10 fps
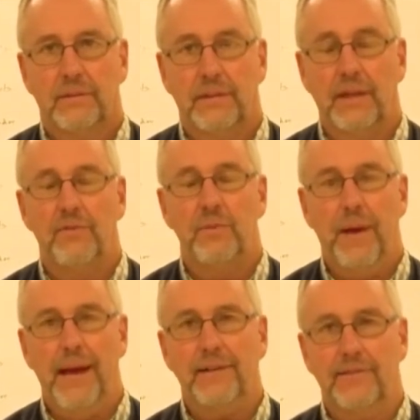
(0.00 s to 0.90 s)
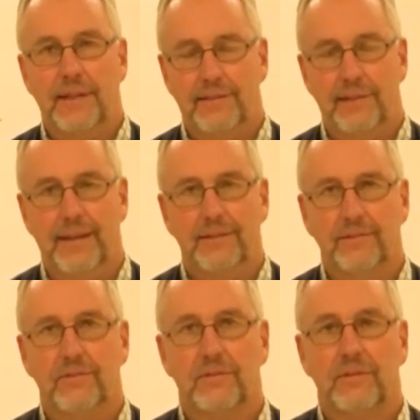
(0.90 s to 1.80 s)
that
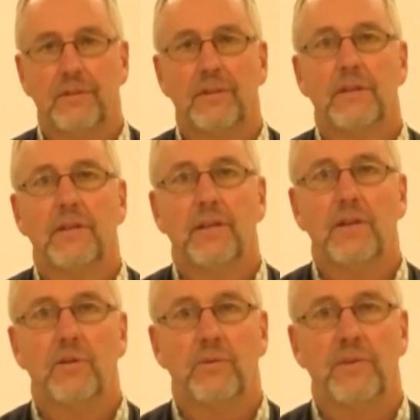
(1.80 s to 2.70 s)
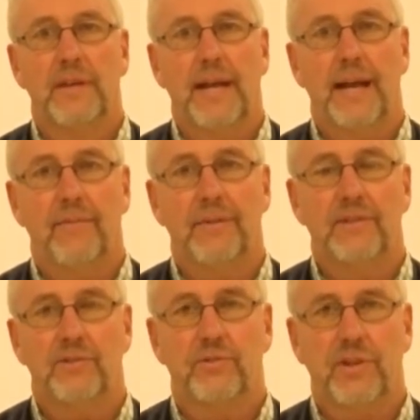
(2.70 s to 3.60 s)
test, you will then have a
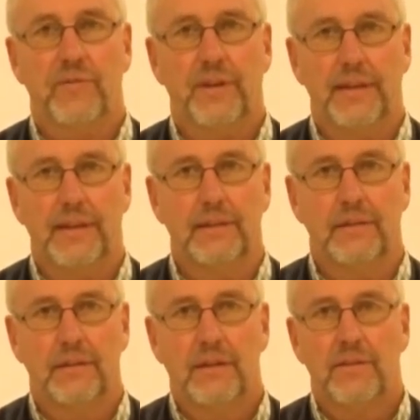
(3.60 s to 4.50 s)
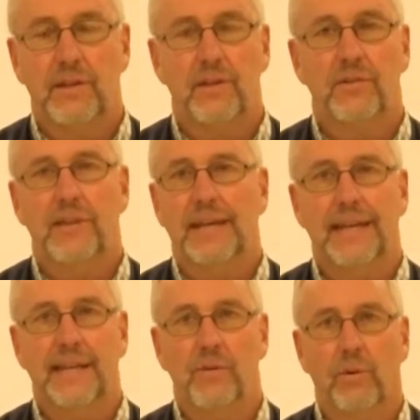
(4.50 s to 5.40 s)
certificate that you can take
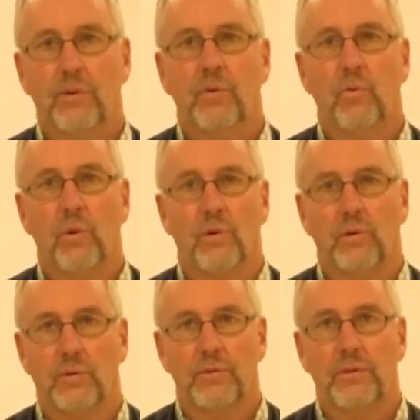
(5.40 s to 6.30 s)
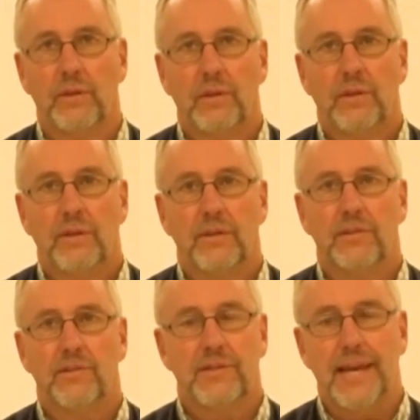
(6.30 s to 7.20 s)
anywhere in the world that
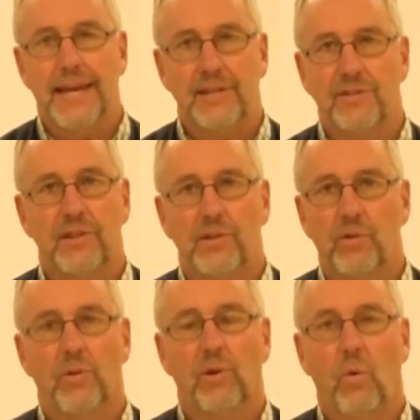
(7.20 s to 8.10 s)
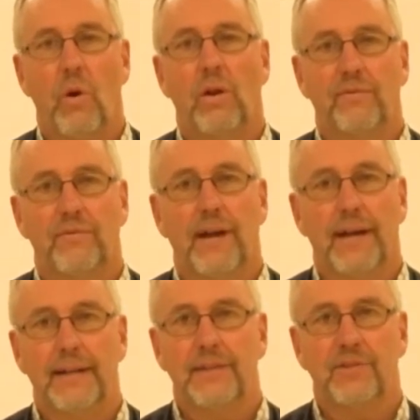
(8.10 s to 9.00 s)
states that you are
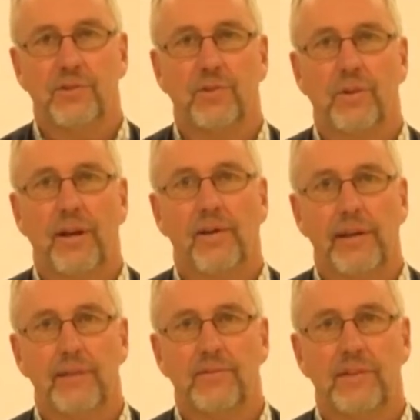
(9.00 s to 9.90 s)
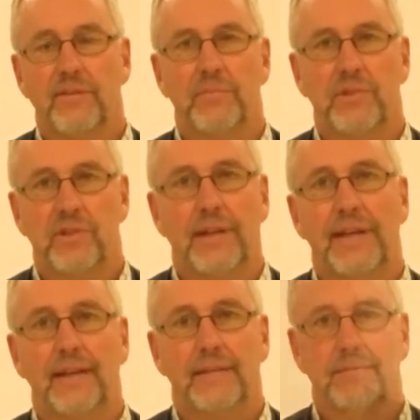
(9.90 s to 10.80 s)
qualified in certain areas of machining.